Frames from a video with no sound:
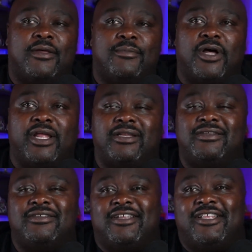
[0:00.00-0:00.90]
But
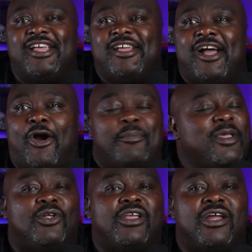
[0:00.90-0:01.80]
are
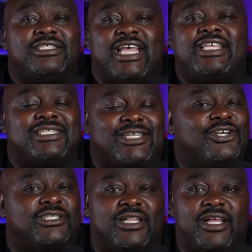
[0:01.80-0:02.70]
people going to take you
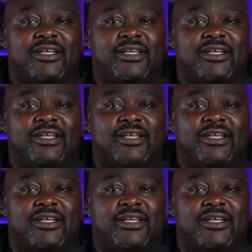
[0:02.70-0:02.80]
seriously?